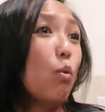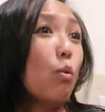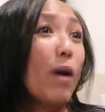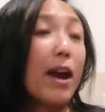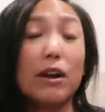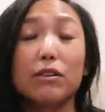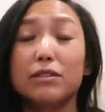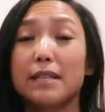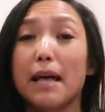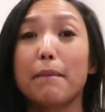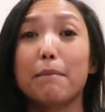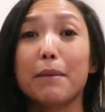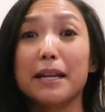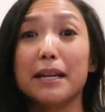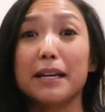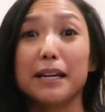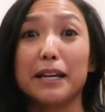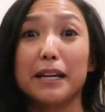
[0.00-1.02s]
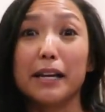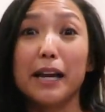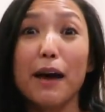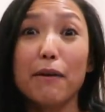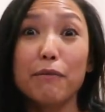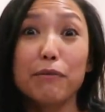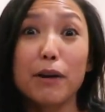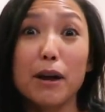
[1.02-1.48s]
where is that money gonna
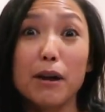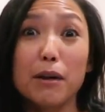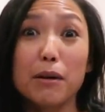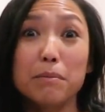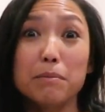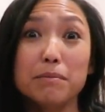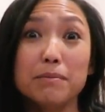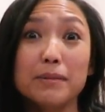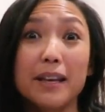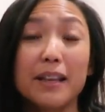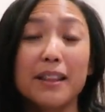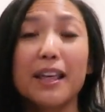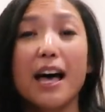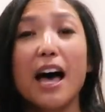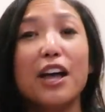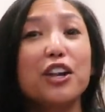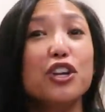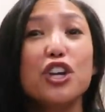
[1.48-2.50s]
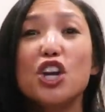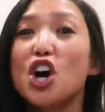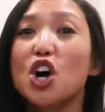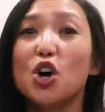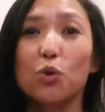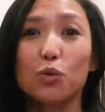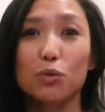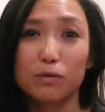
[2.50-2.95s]
come from? The
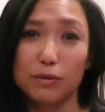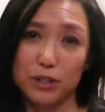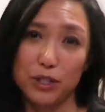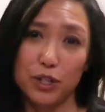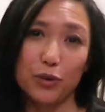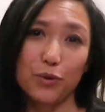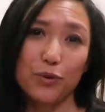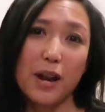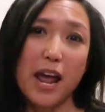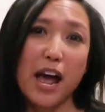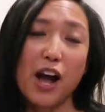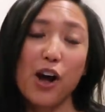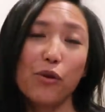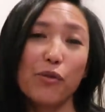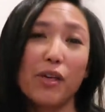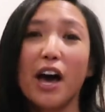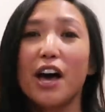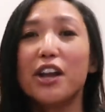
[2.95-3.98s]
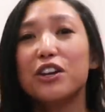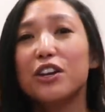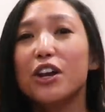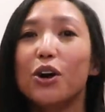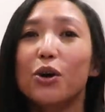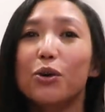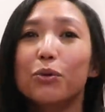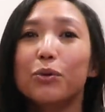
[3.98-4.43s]
unknown. So now the
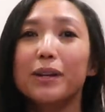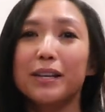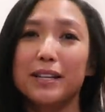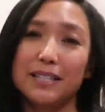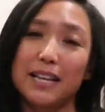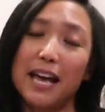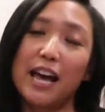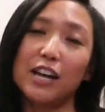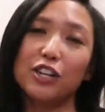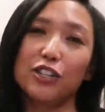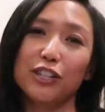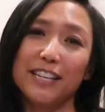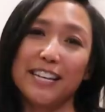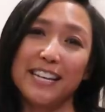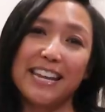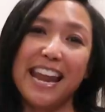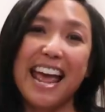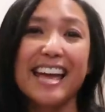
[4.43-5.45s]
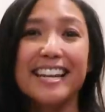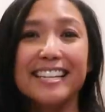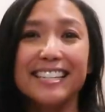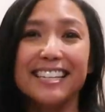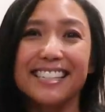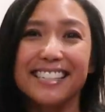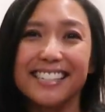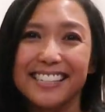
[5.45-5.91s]
unknown is actually an
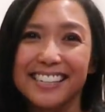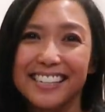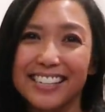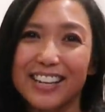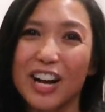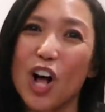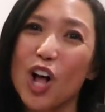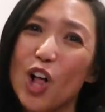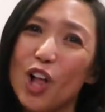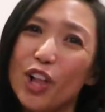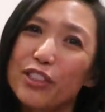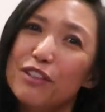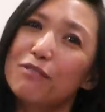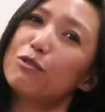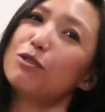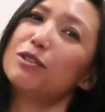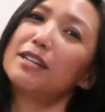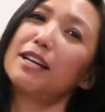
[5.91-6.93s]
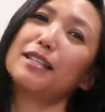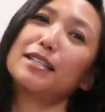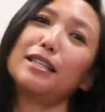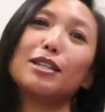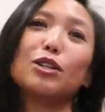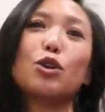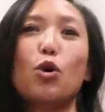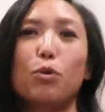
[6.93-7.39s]
entity called the Vortex
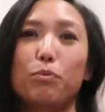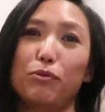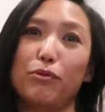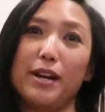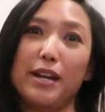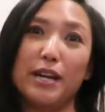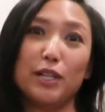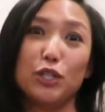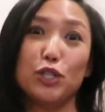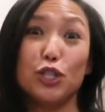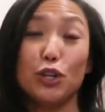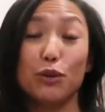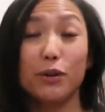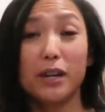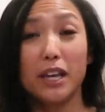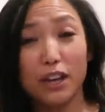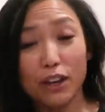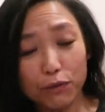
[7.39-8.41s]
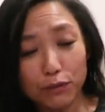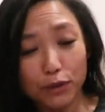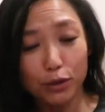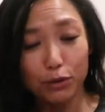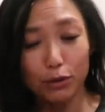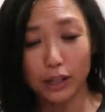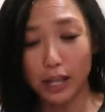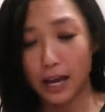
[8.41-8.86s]
Incorporated. So if
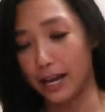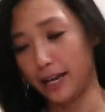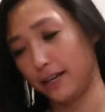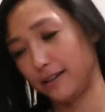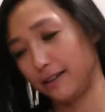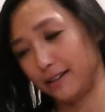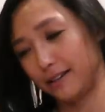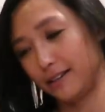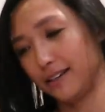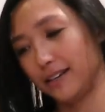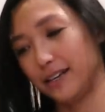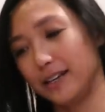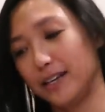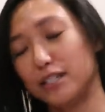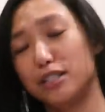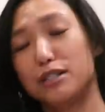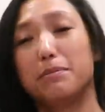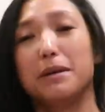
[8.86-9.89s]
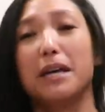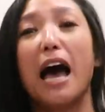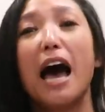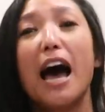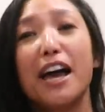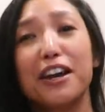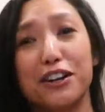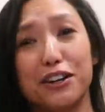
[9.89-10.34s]
you'd like to be
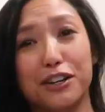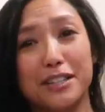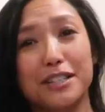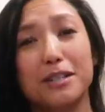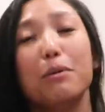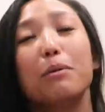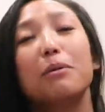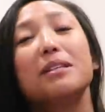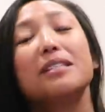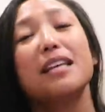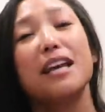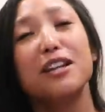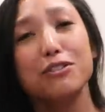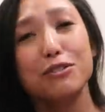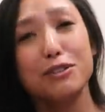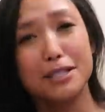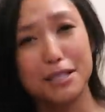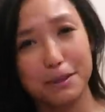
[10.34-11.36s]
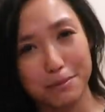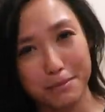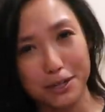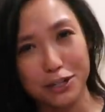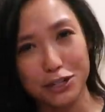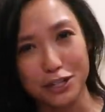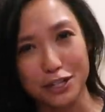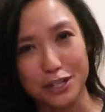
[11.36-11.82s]
hired, send your
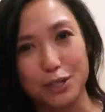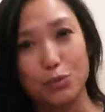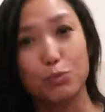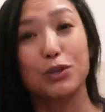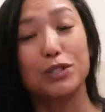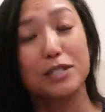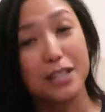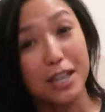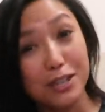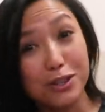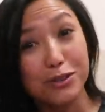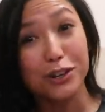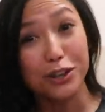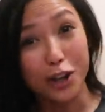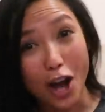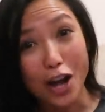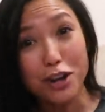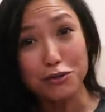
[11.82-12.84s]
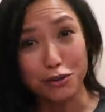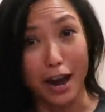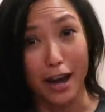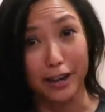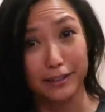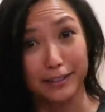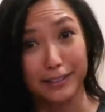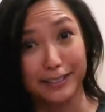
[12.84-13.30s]
submissions. We'll send you a
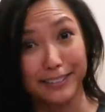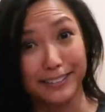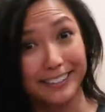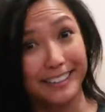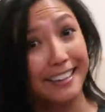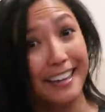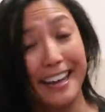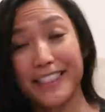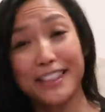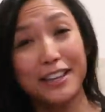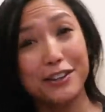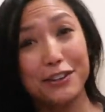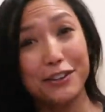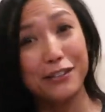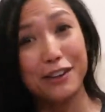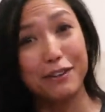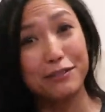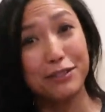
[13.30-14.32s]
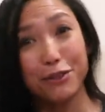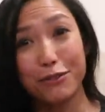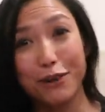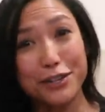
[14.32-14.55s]
contract. And then you don't have to